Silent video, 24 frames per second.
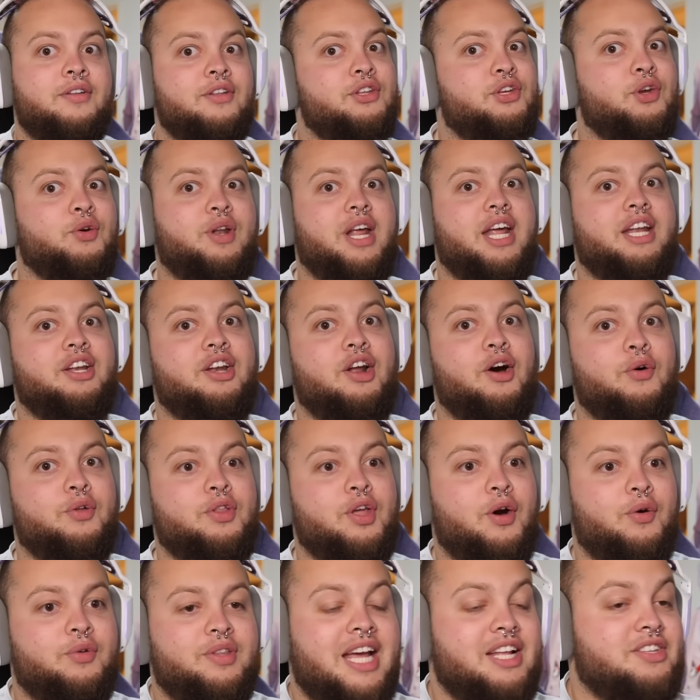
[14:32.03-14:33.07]
You didn't know
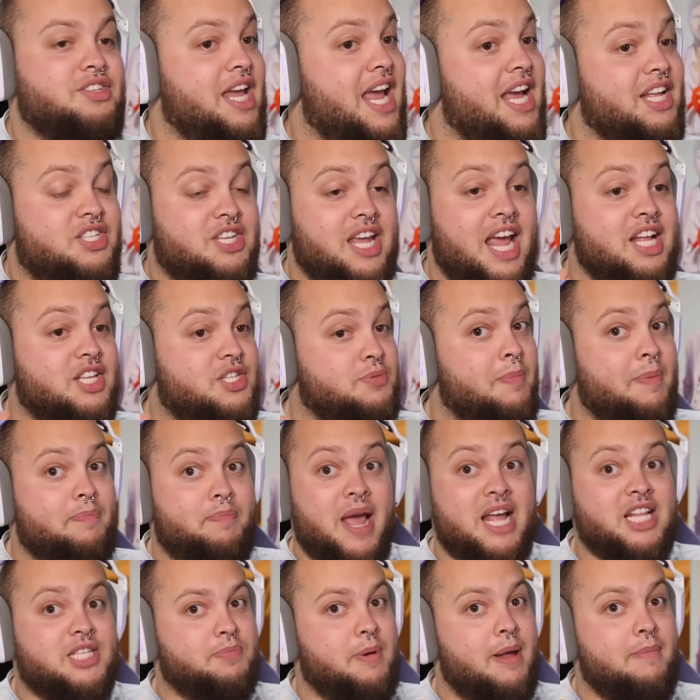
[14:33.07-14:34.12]
though.
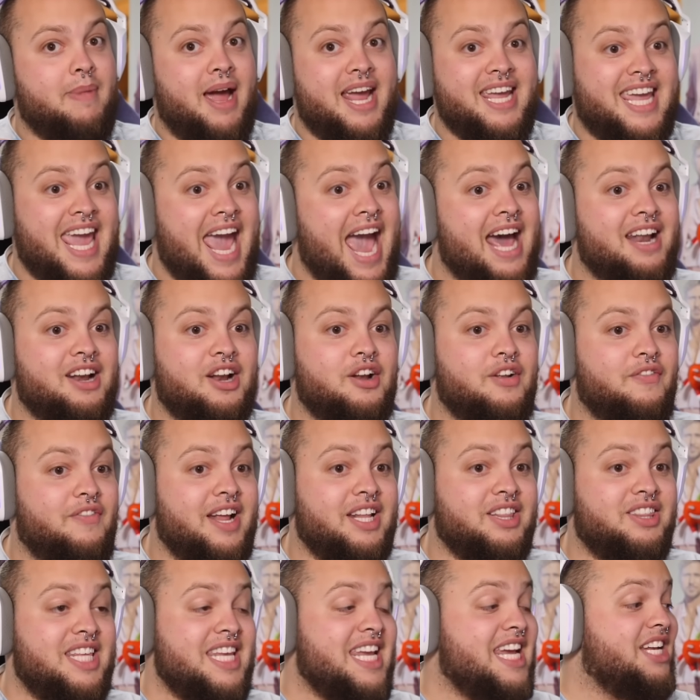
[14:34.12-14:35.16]
It's been my canon
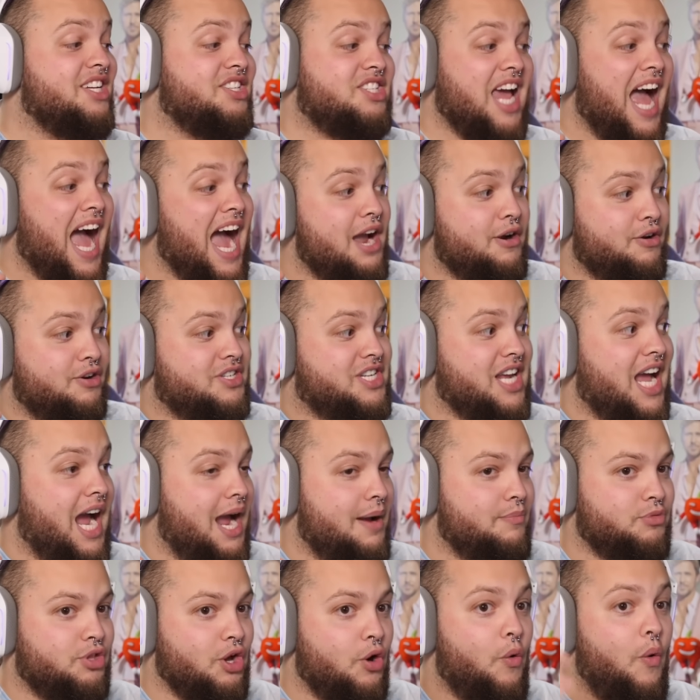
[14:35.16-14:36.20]
event the entire
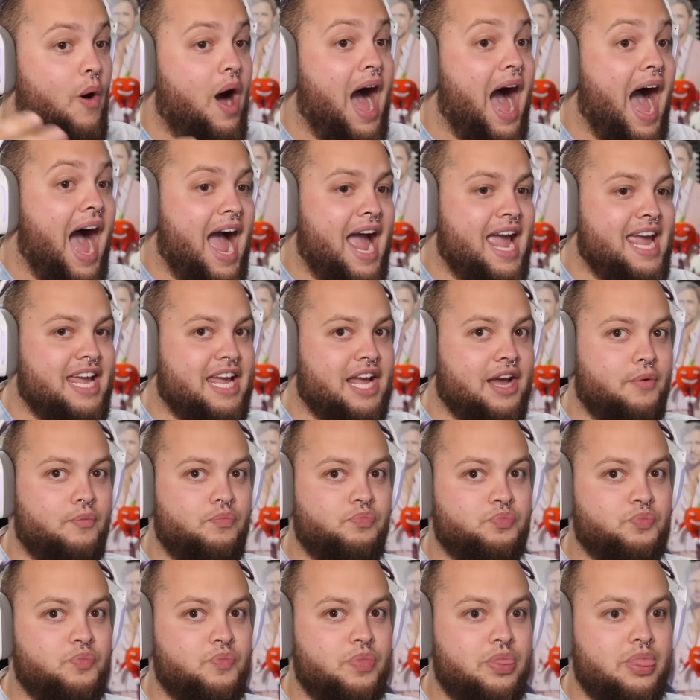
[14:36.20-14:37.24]
time though.
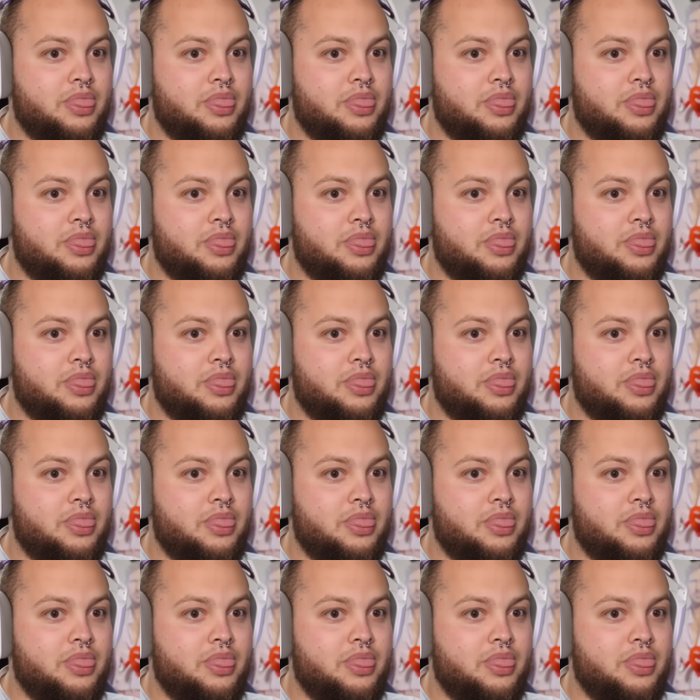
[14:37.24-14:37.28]
I'm